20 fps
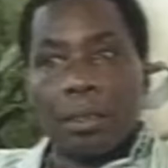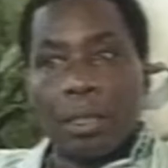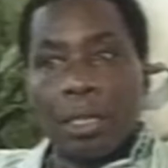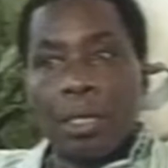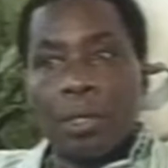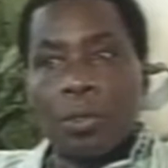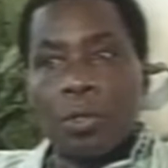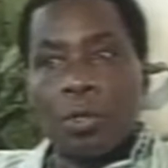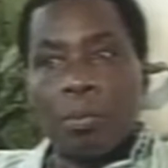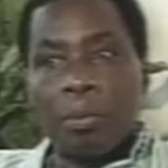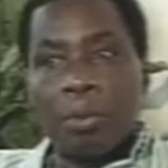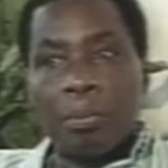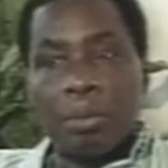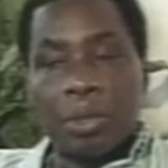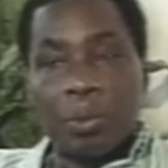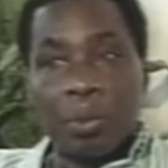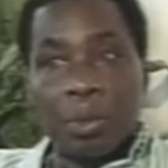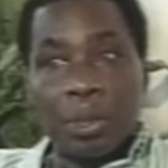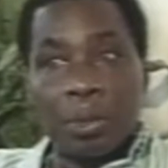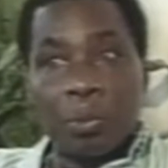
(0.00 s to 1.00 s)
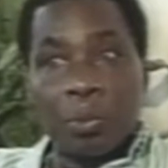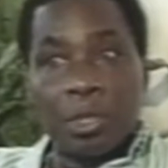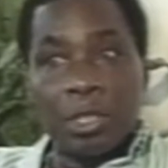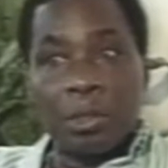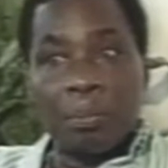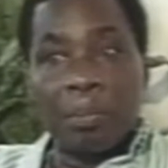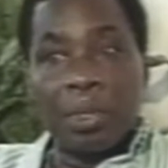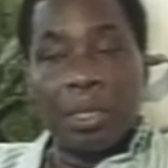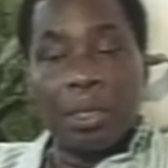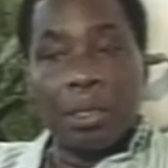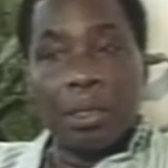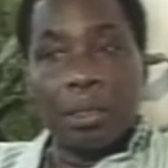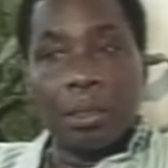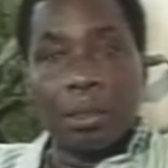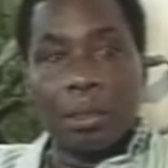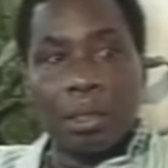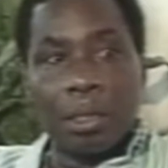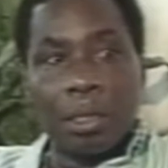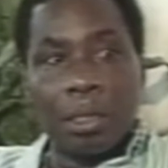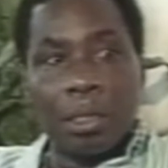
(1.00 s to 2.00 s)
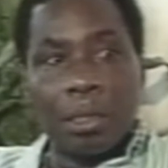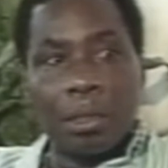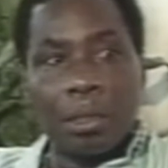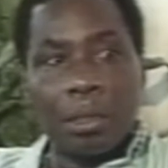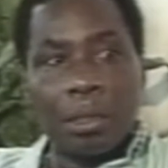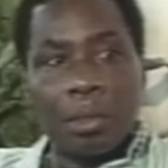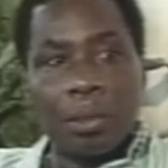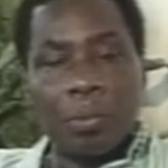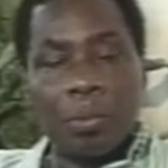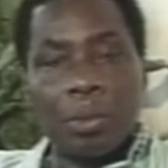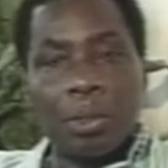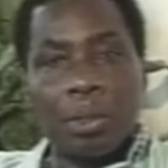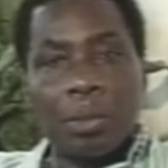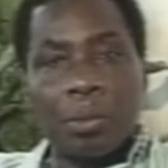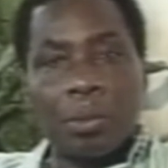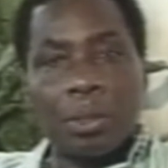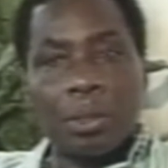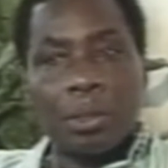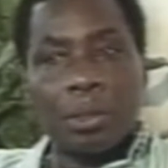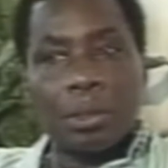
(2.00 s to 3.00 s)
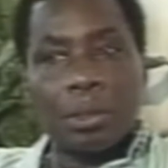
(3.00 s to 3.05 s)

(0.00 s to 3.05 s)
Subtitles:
Telco Poops was big. It was